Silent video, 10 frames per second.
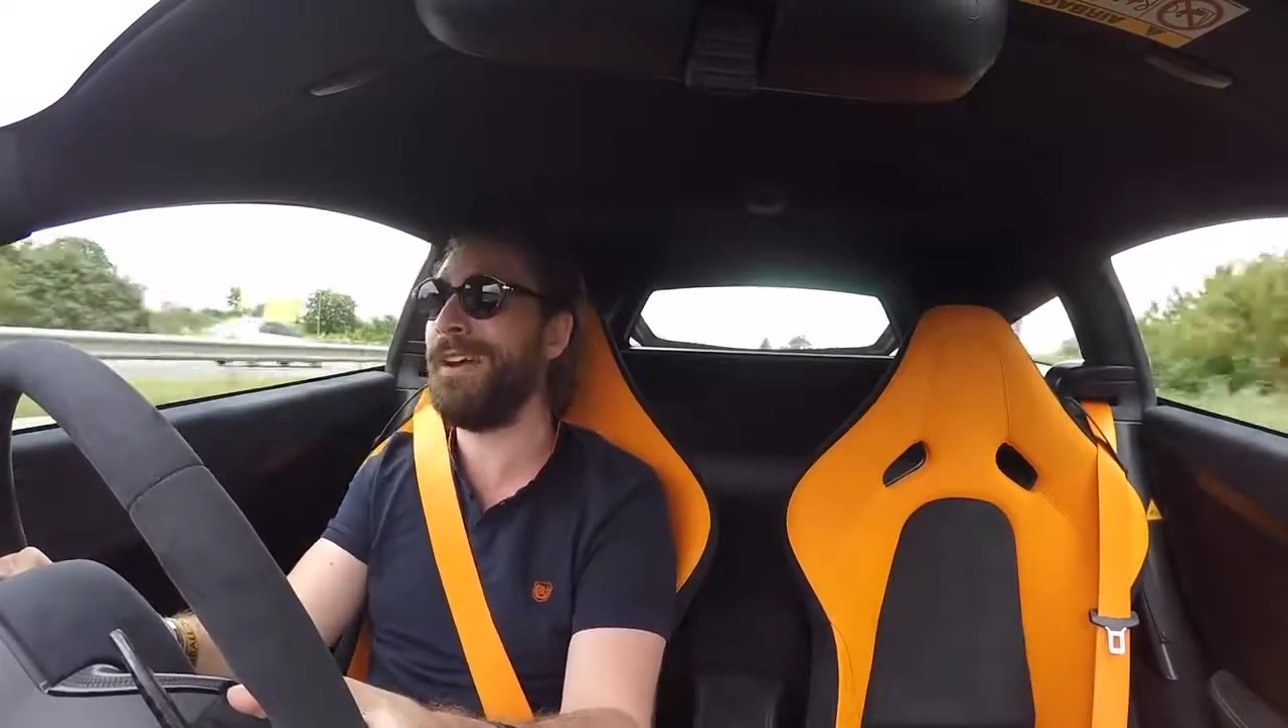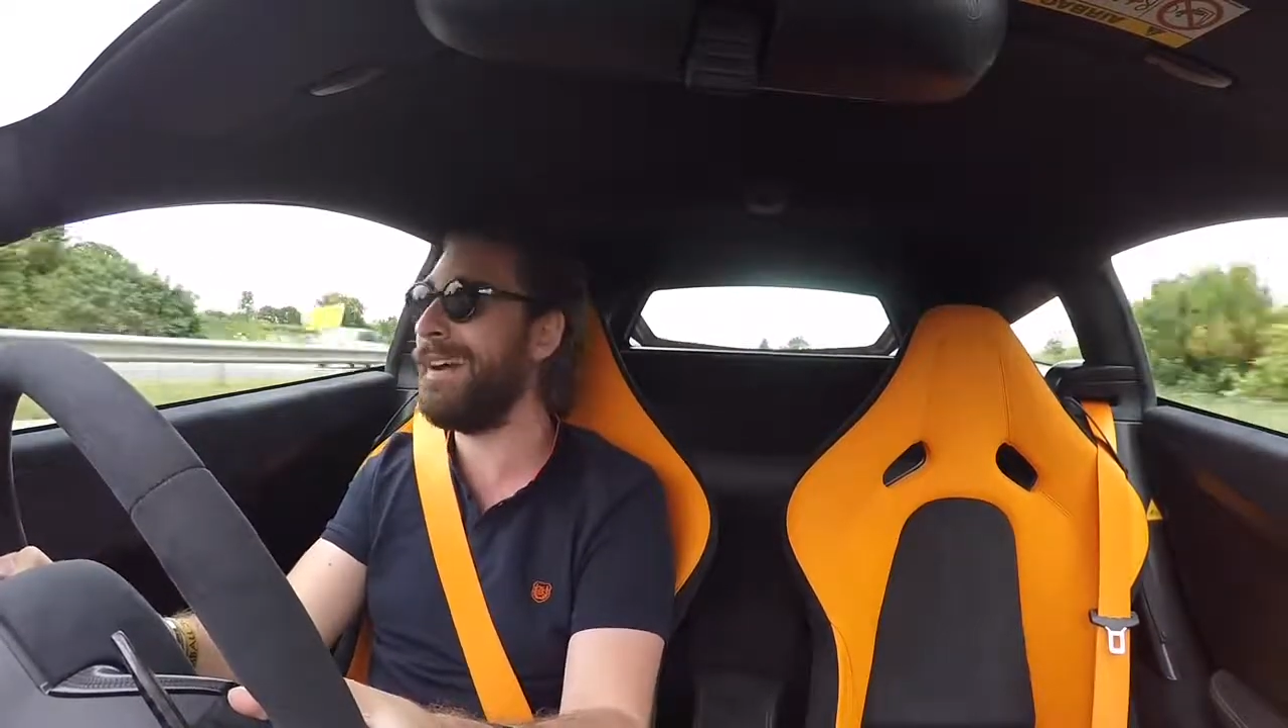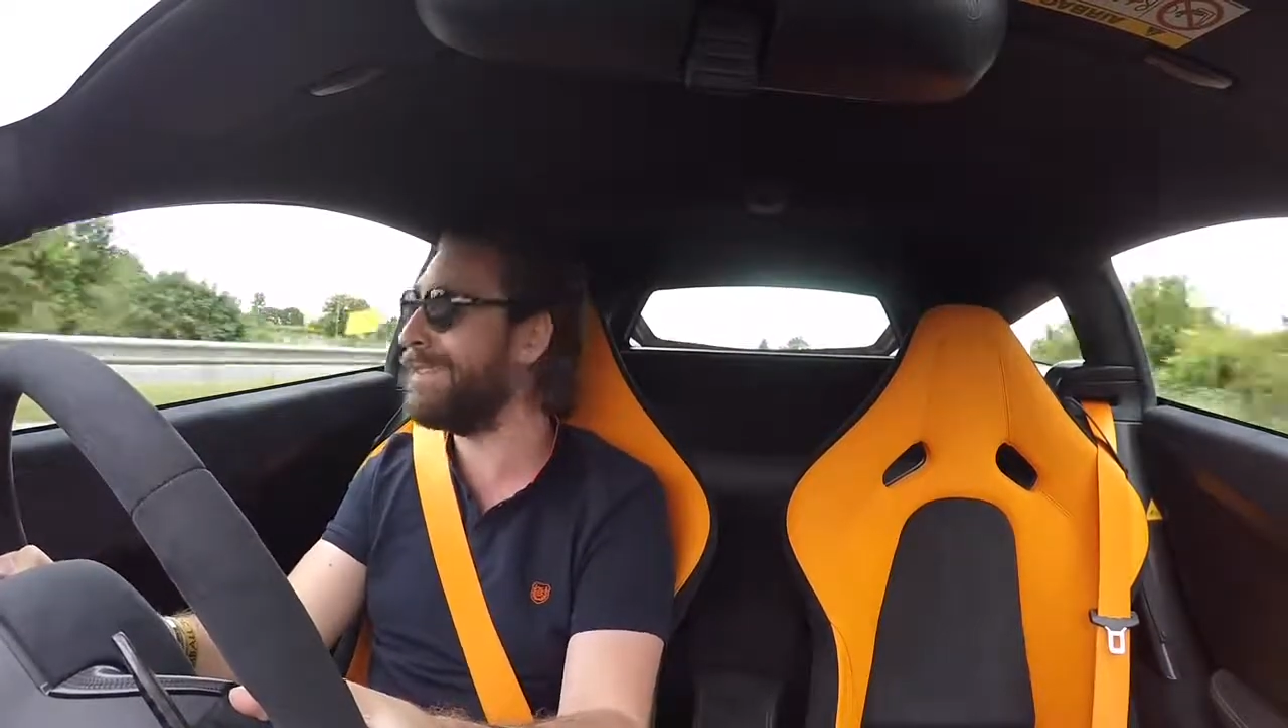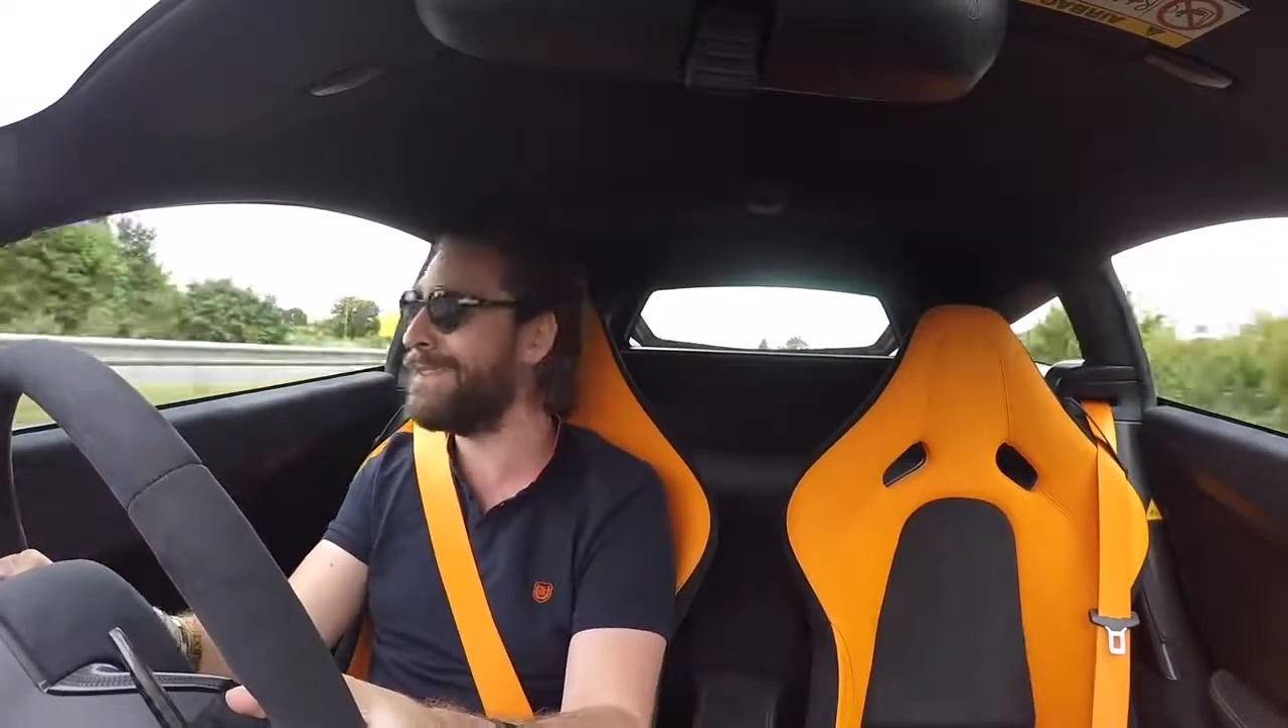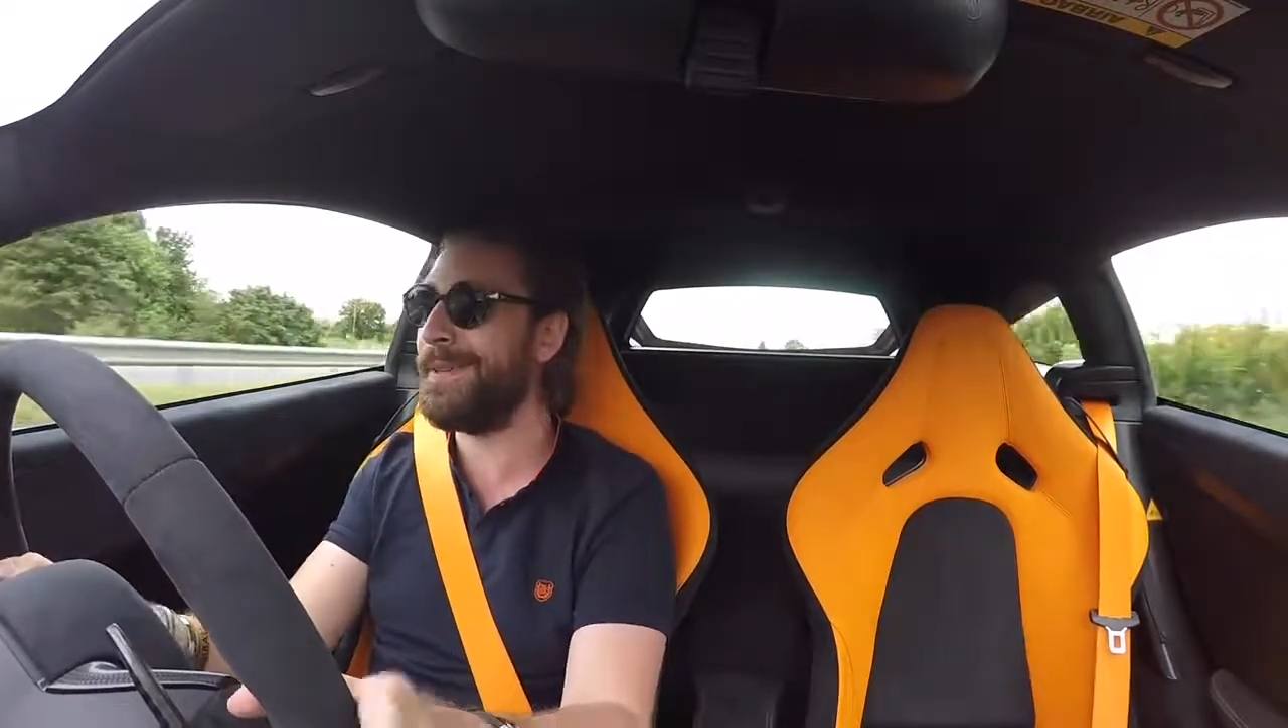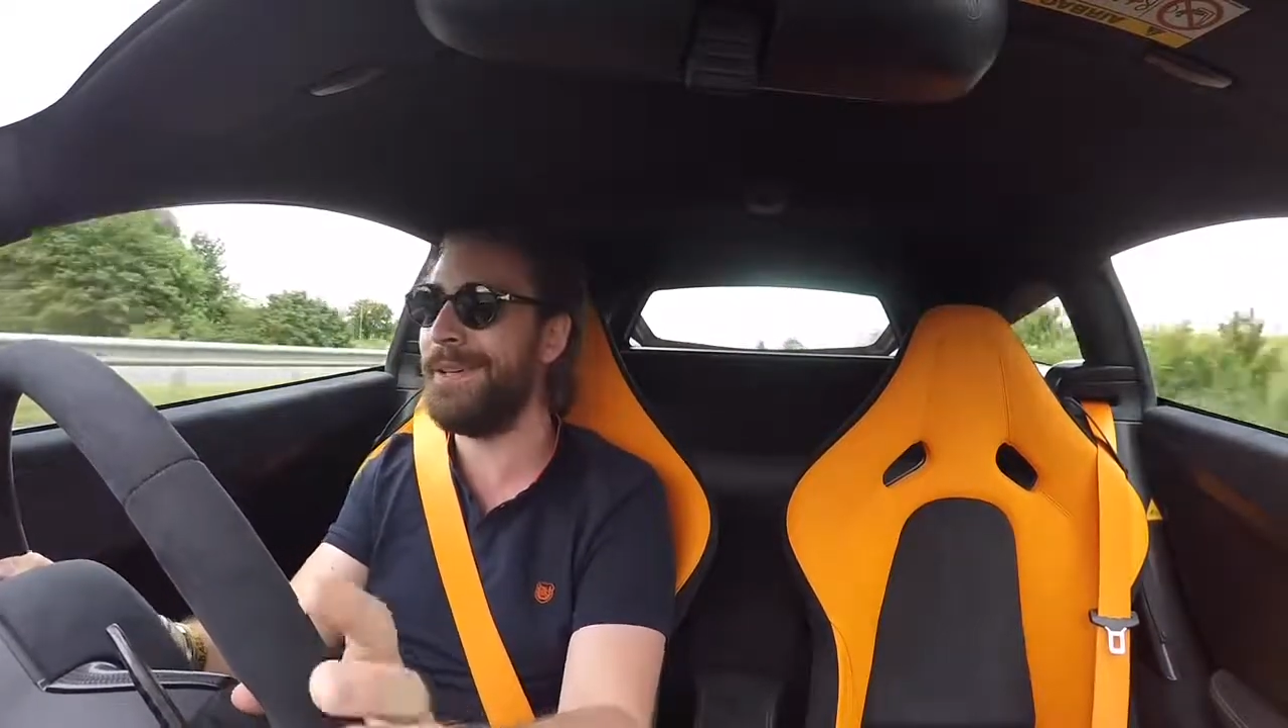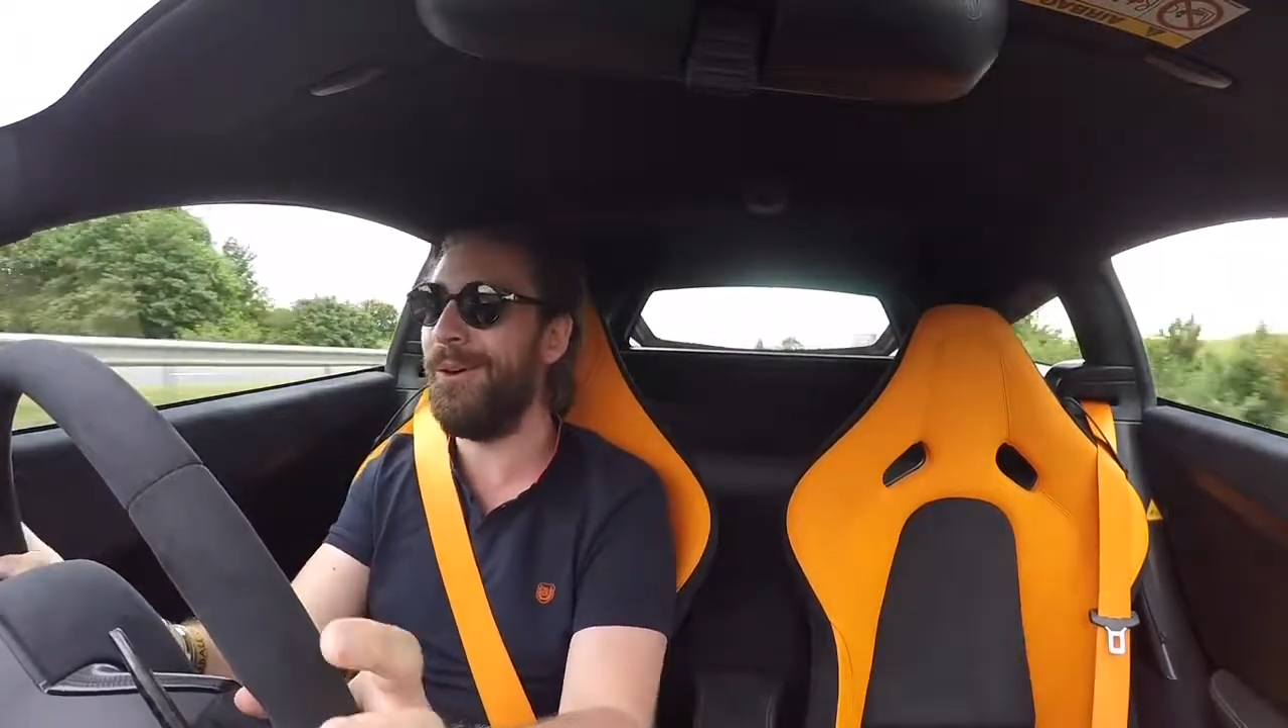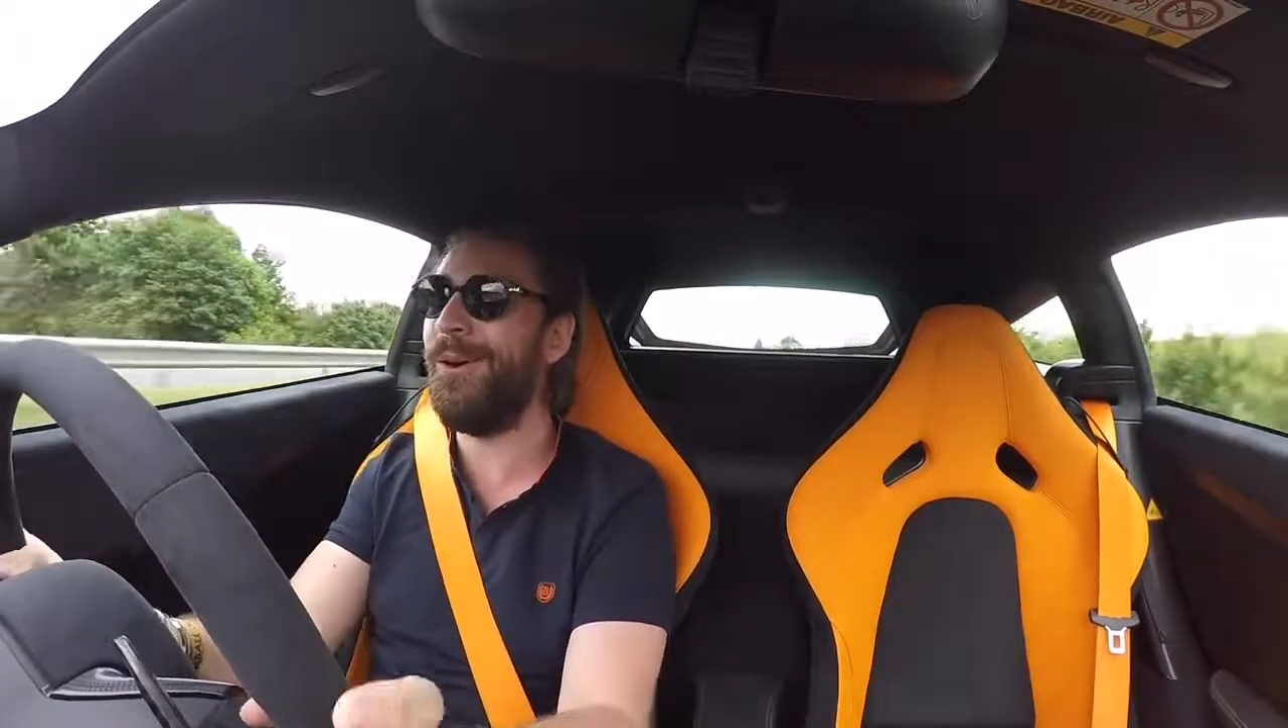around and do it